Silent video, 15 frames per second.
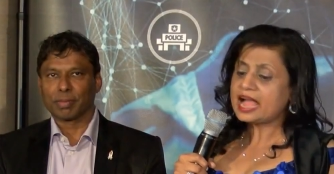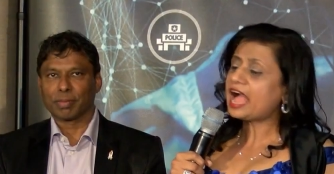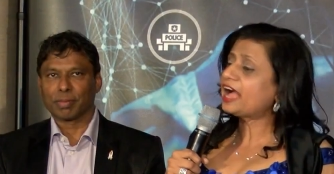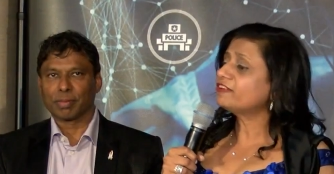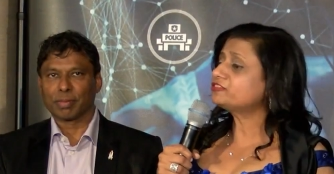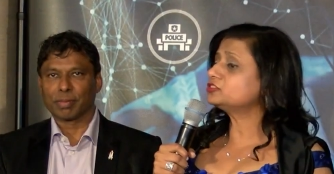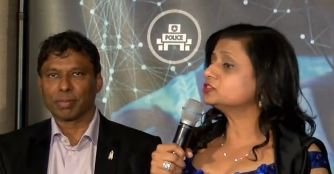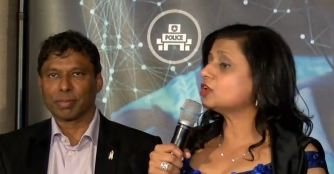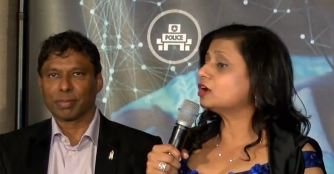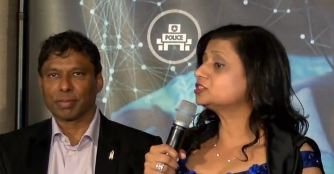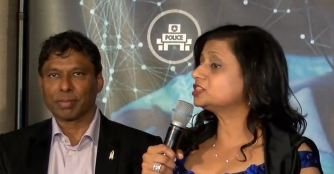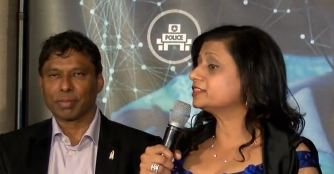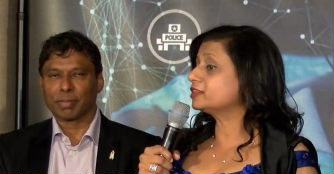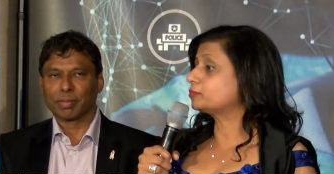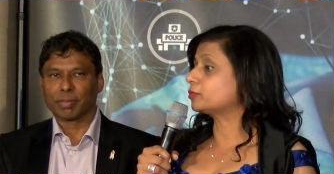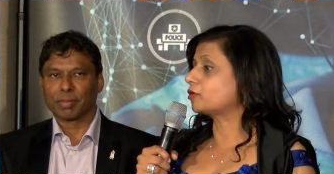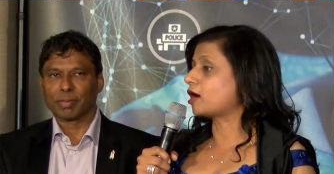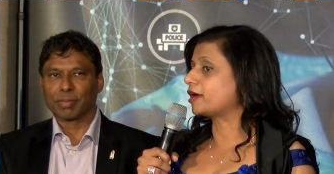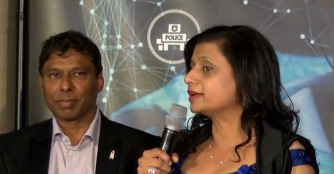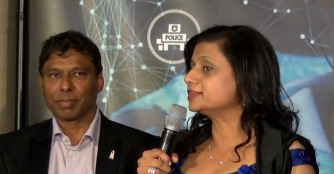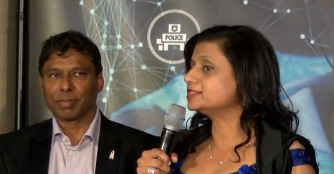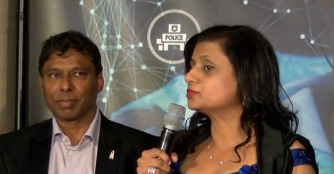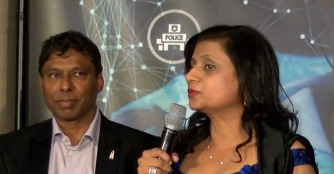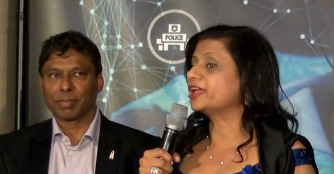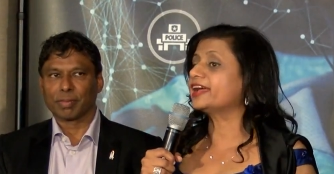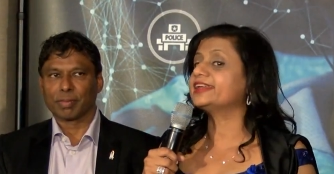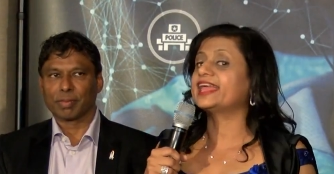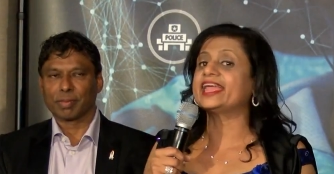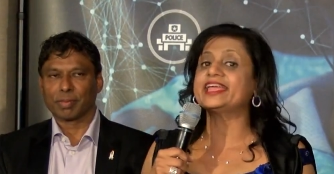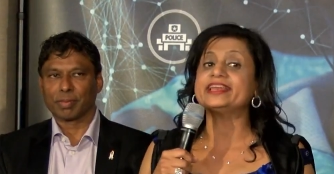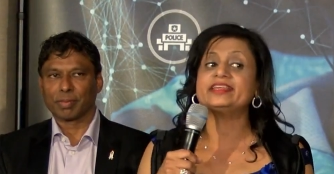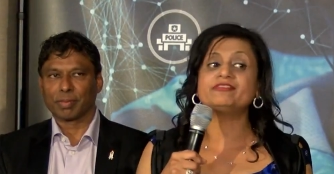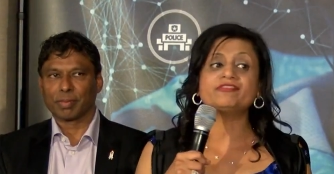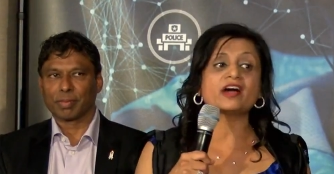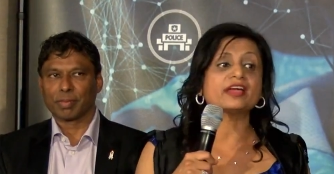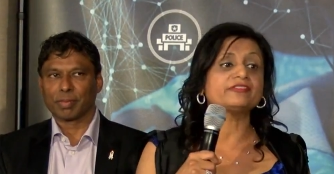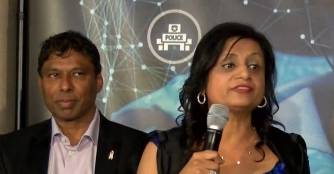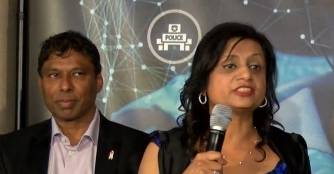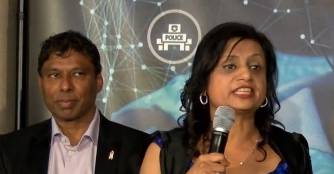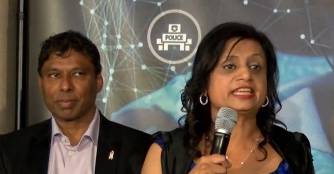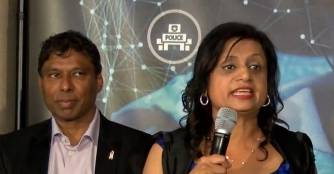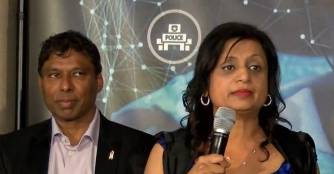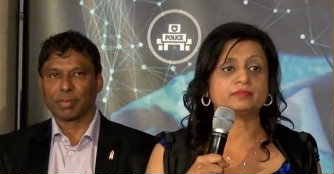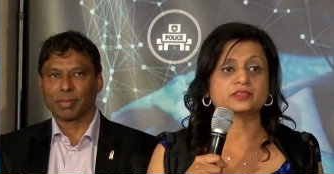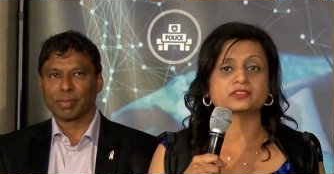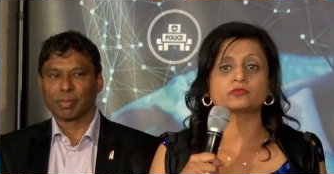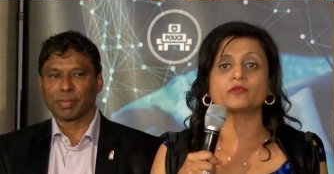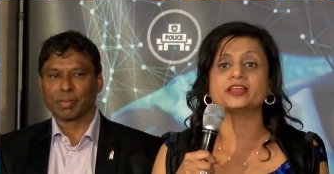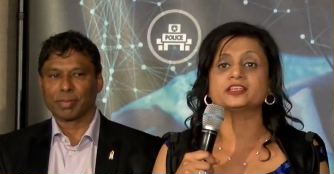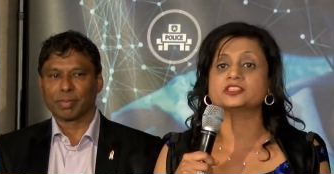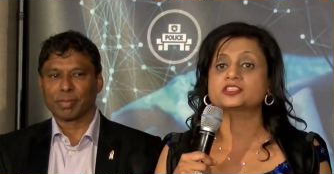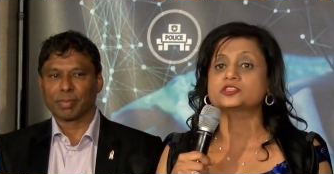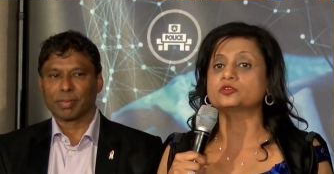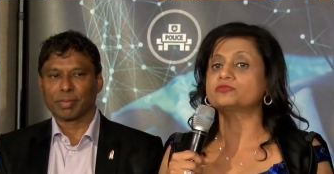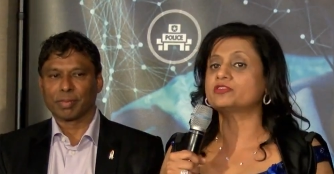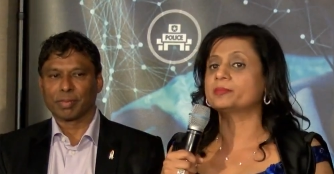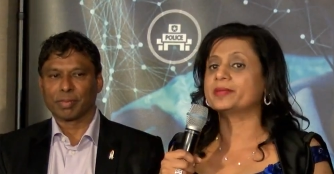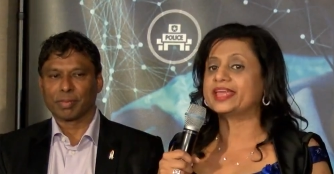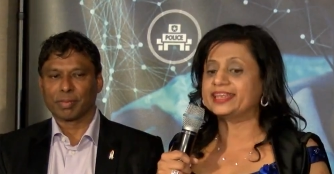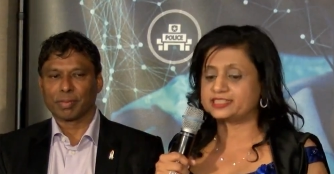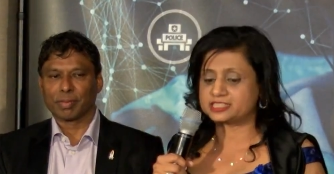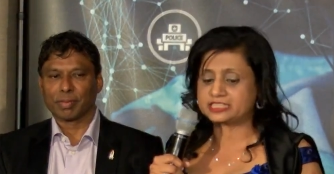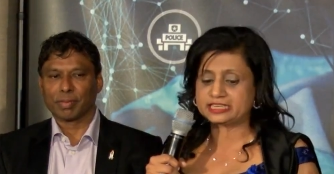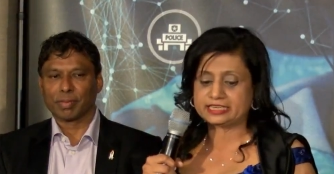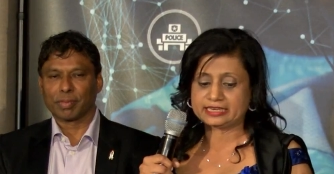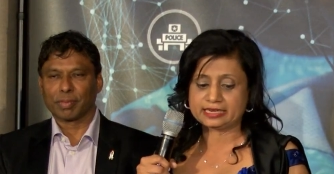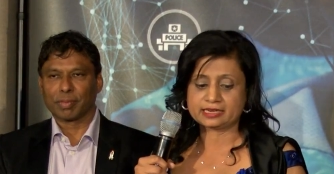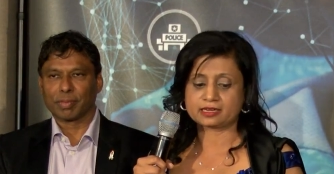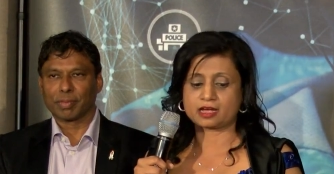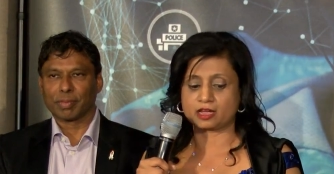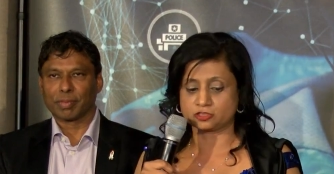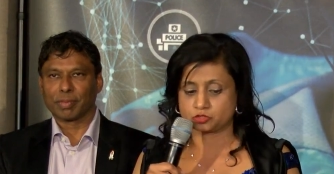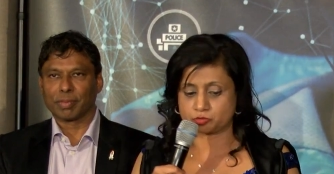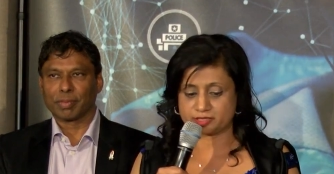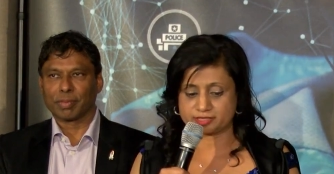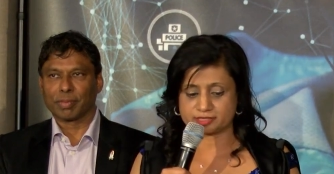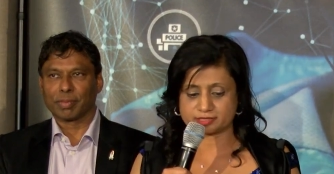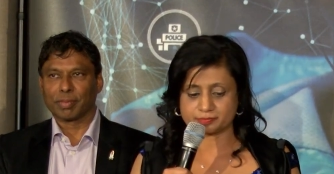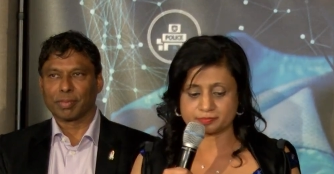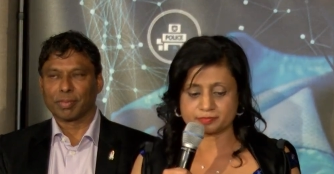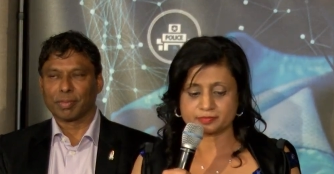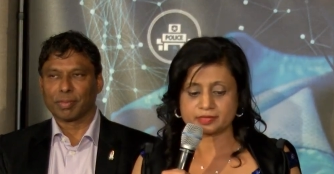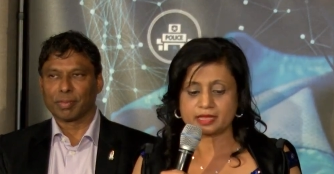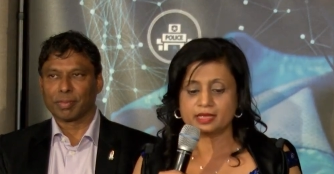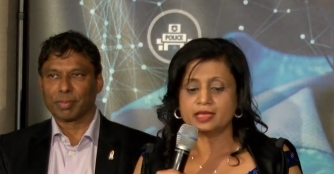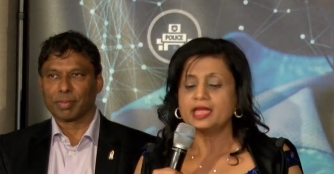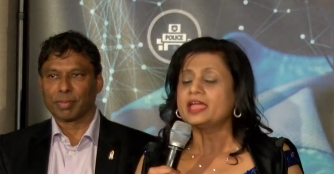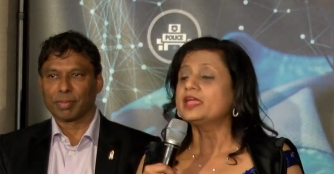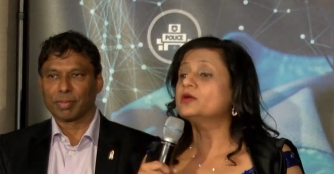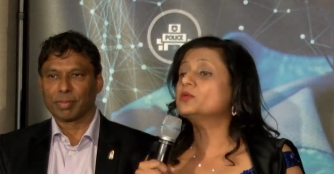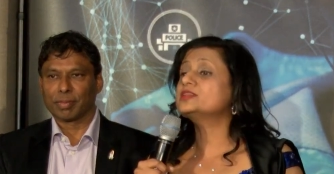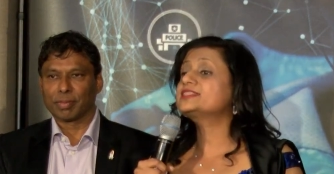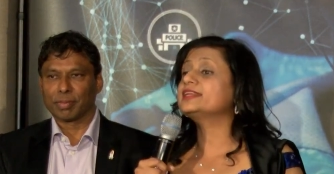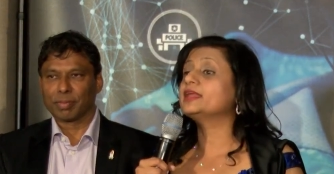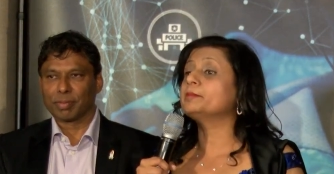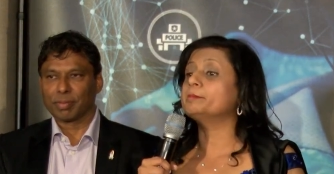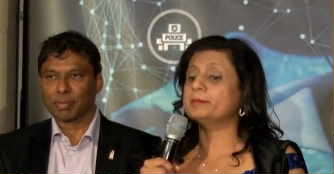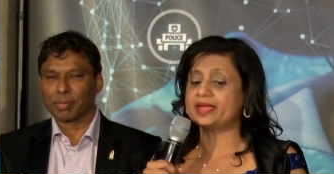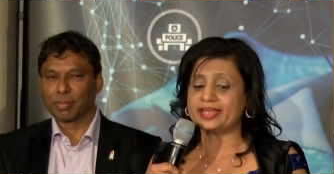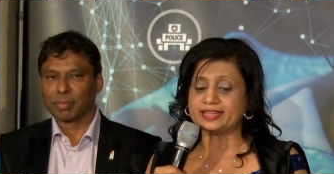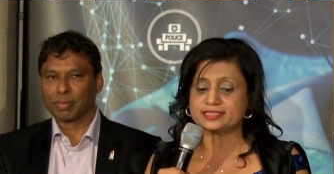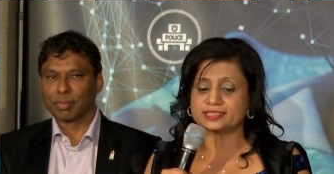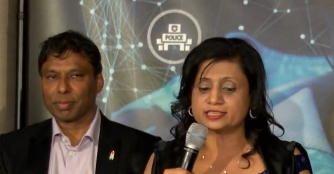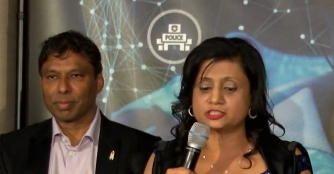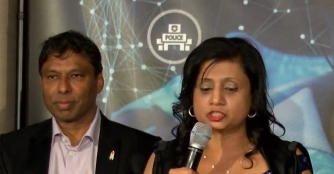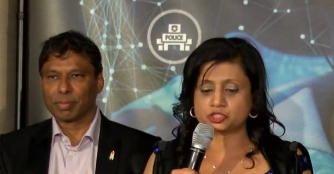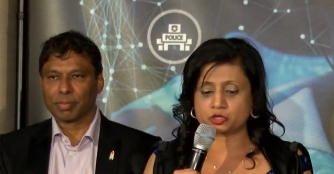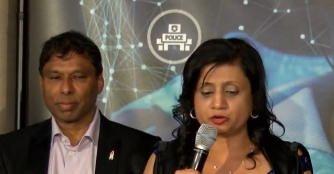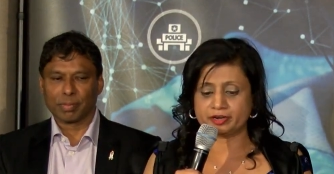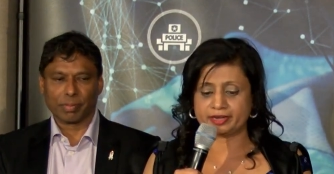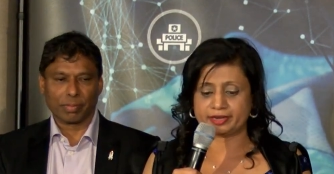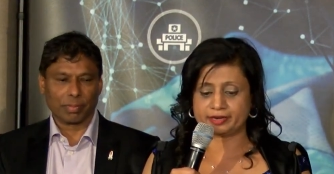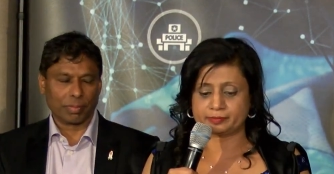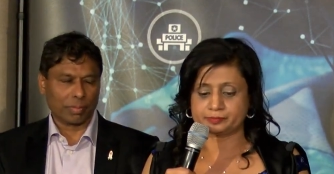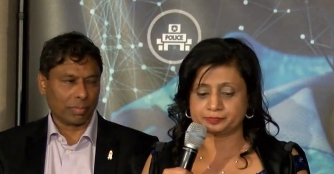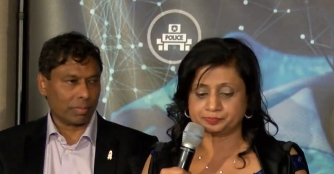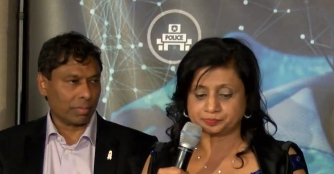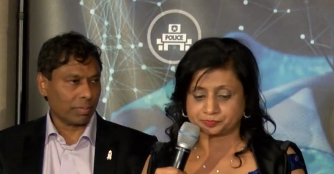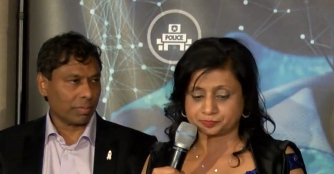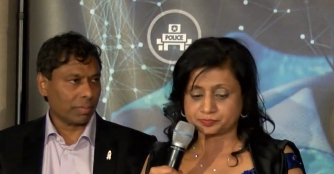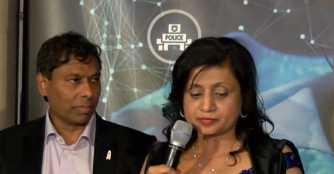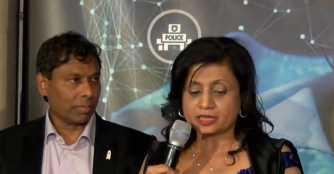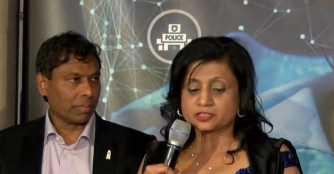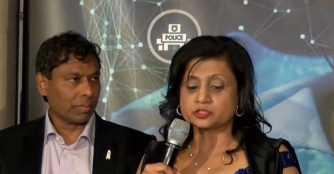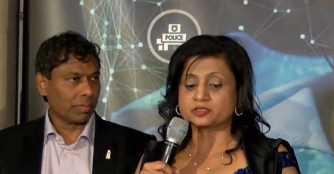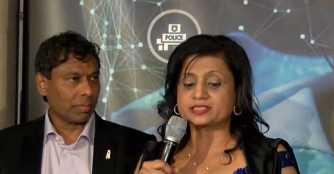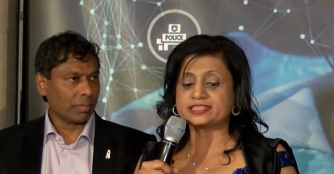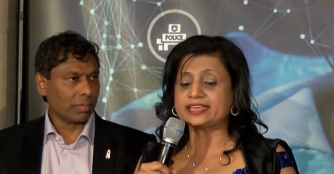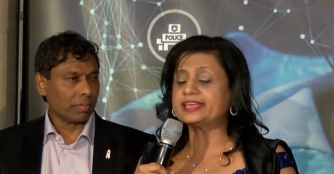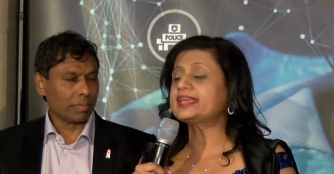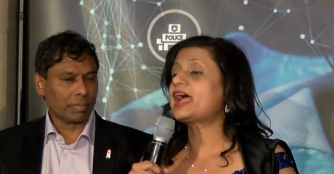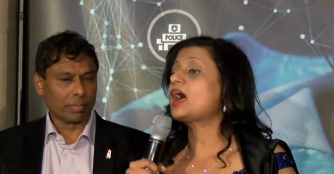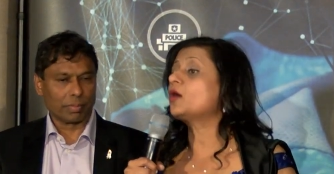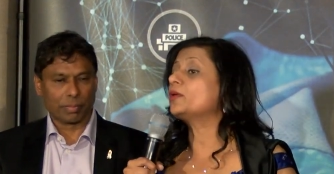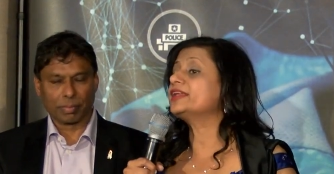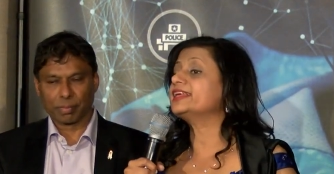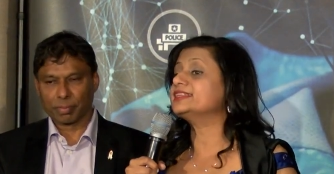Speaker 1: After launching the prize, we had 85 teams register from 18 countries. It was an amazing journey to see how an